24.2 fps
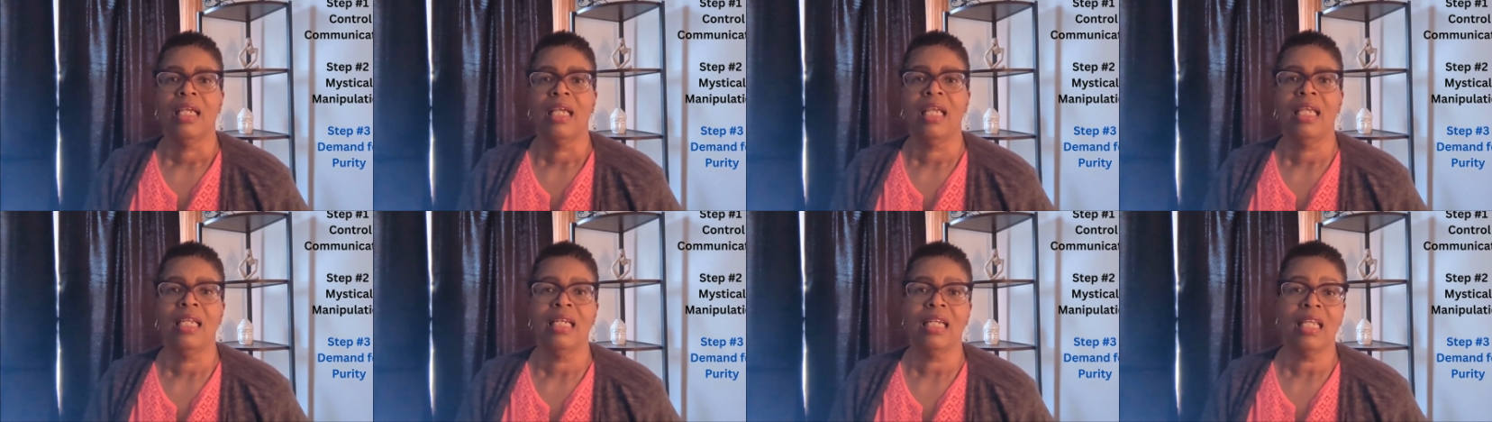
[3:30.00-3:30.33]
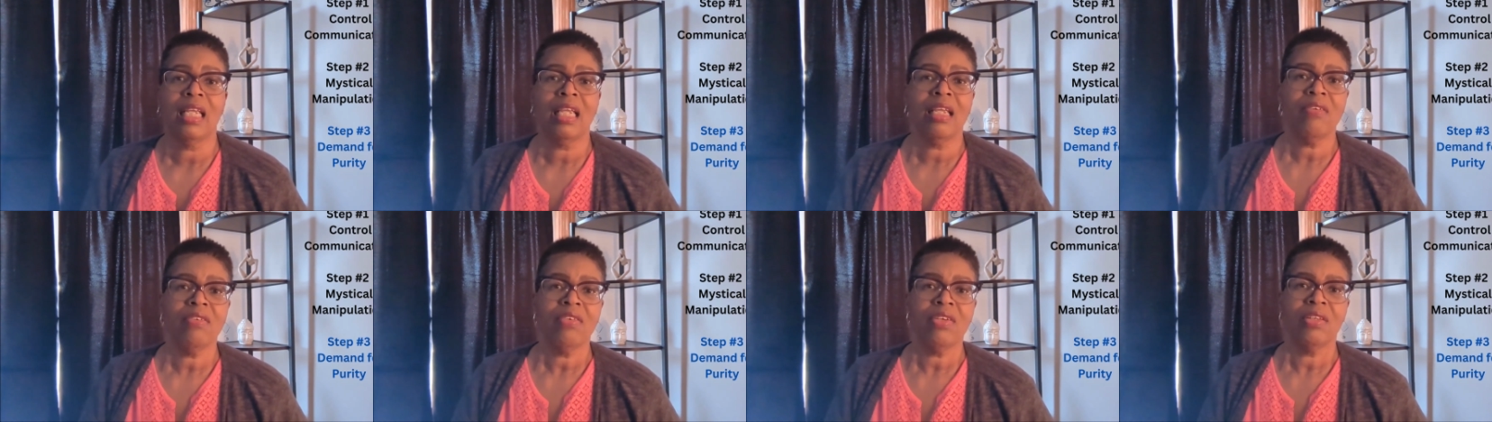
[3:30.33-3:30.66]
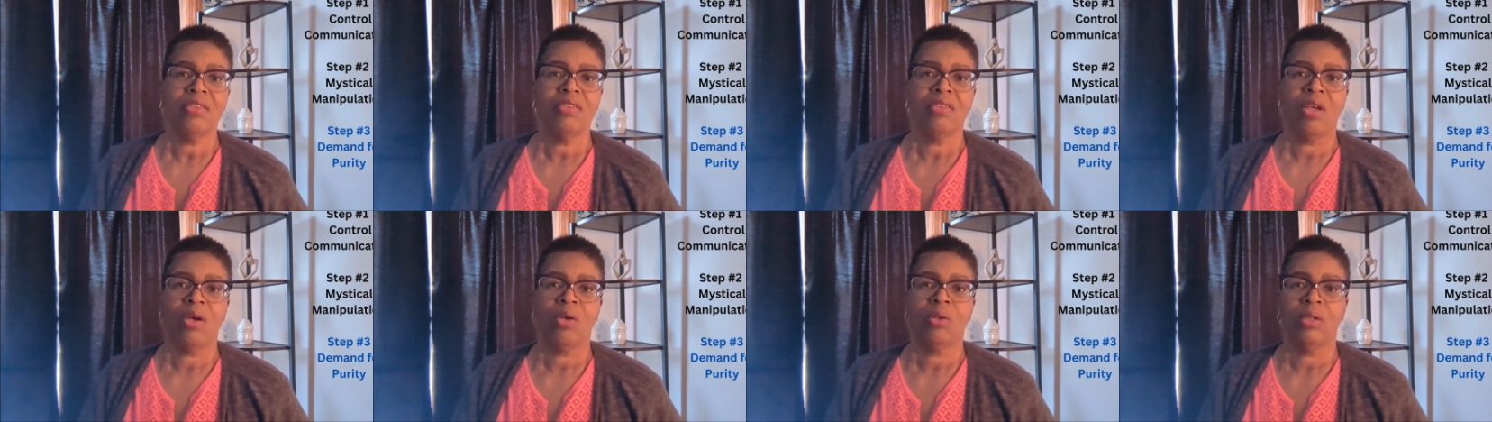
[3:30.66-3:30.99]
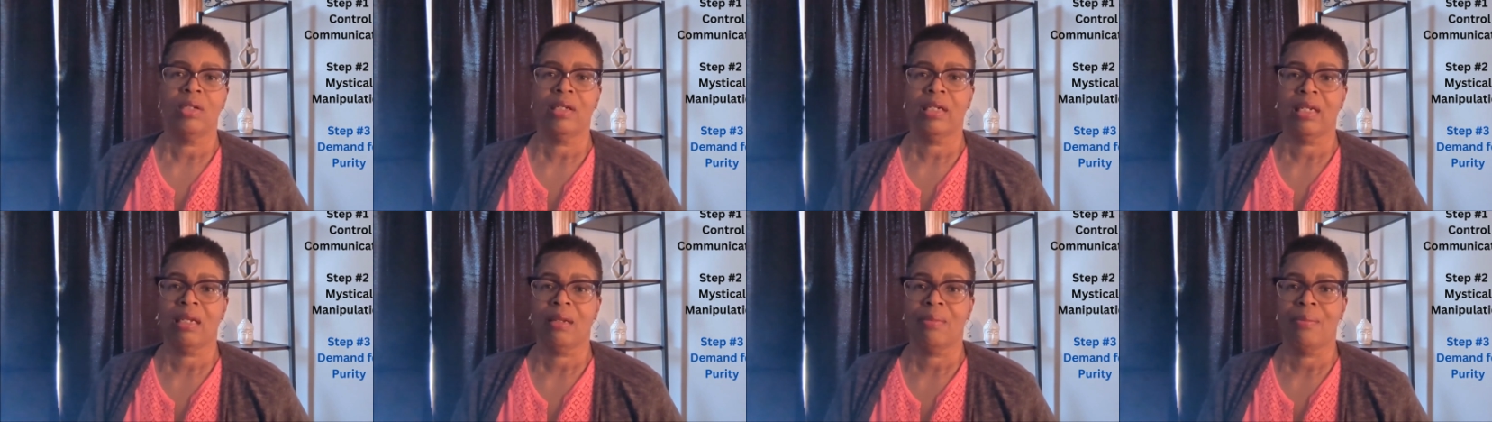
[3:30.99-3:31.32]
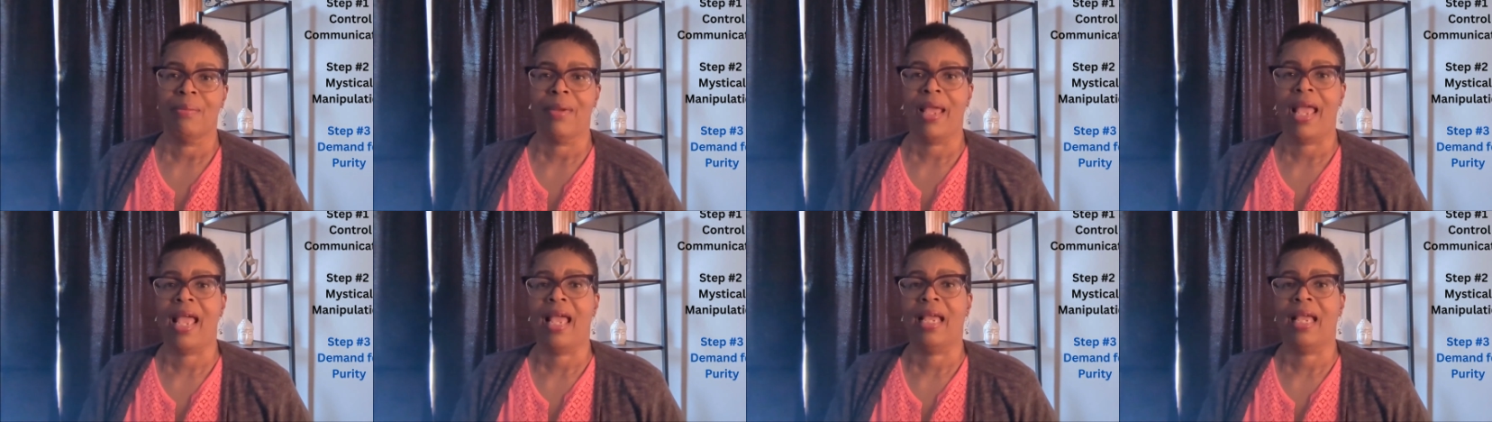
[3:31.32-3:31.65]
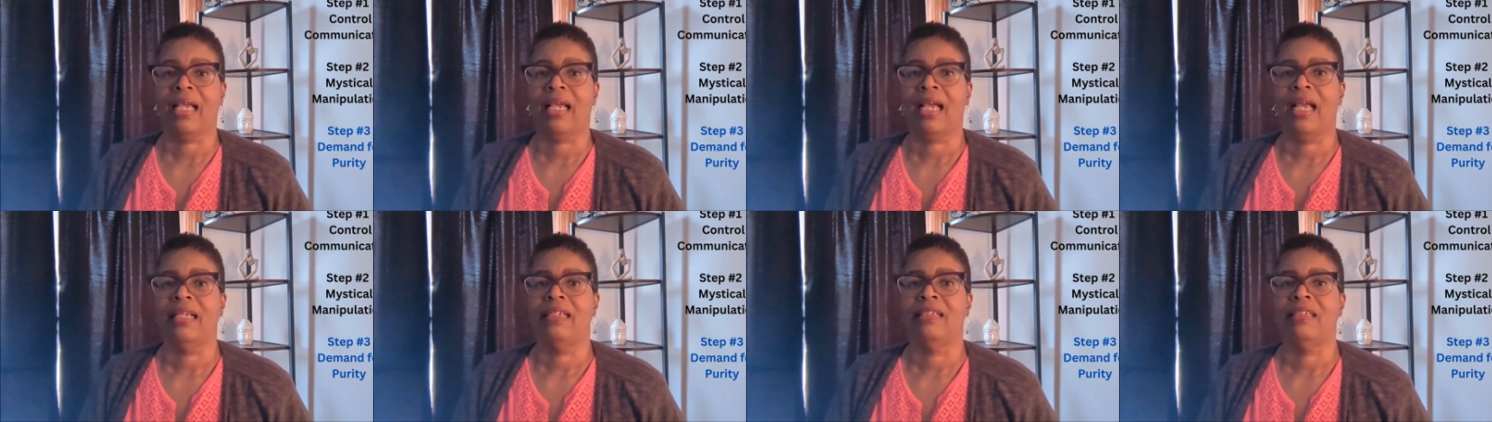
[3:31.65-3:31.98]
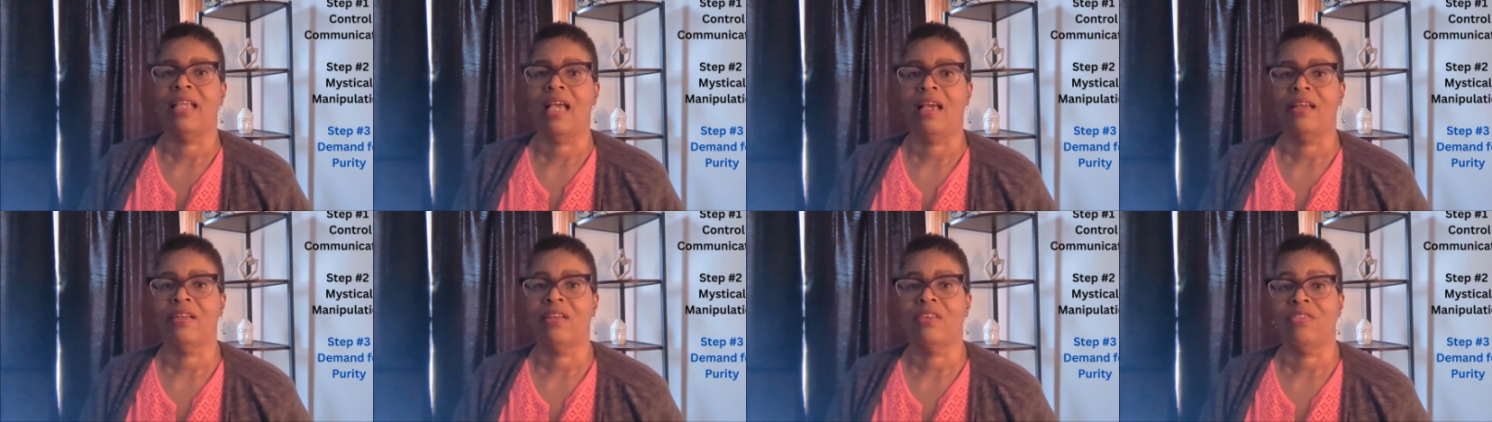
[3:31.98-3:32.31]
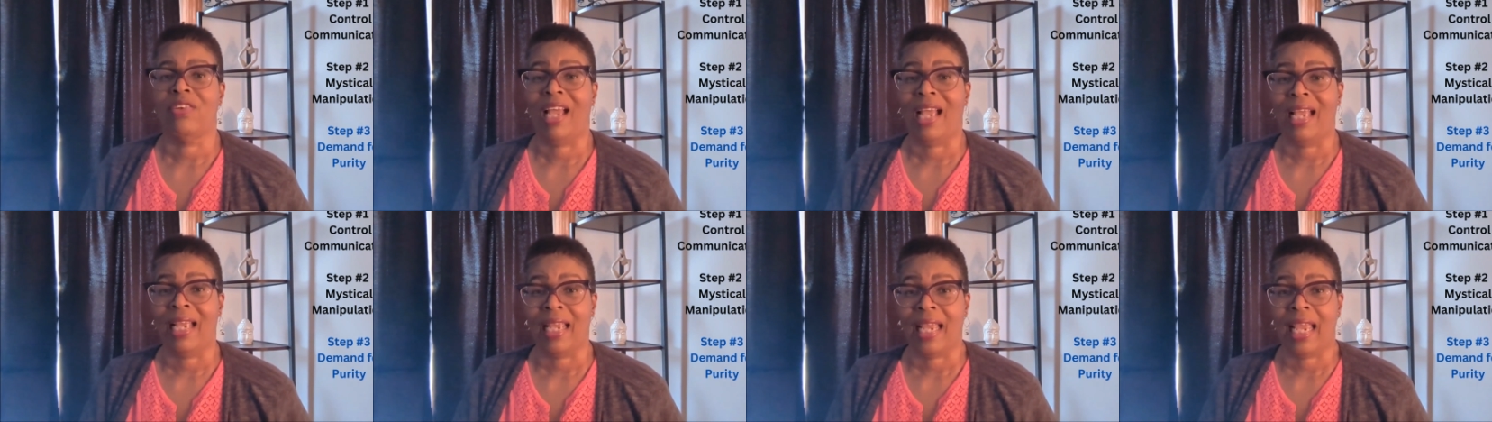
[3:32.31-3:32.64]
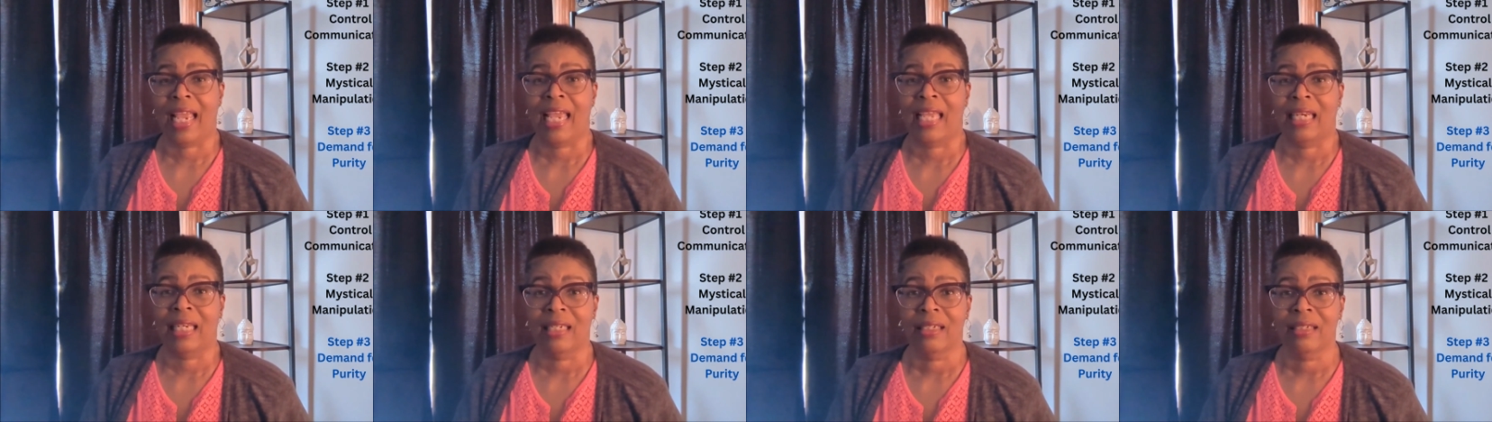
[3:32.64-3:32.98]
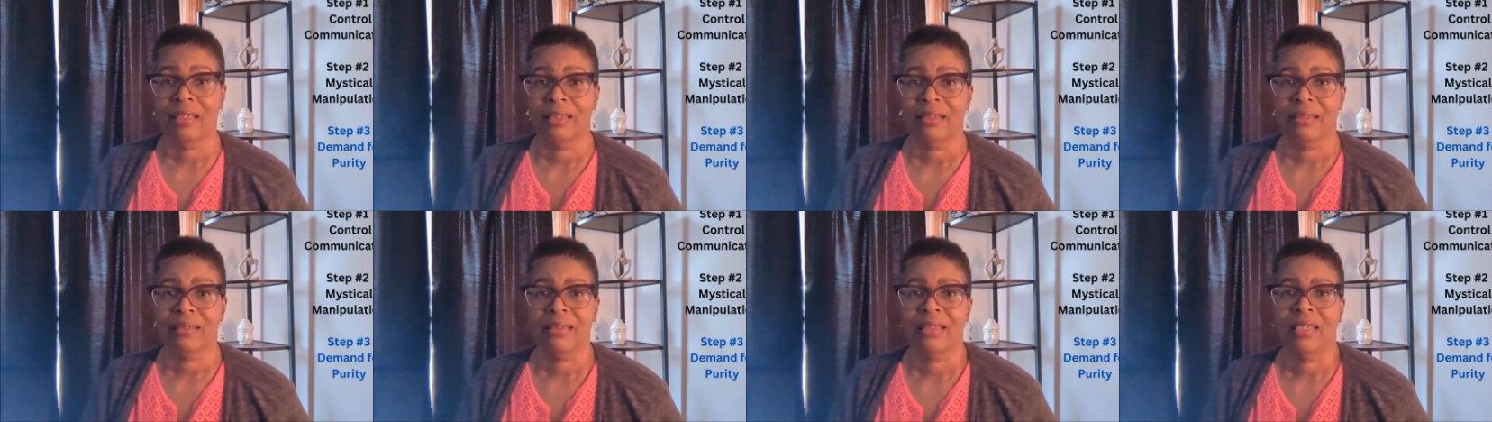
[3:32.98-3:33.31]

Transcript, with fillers: And even though looking back, I doubt if I had it,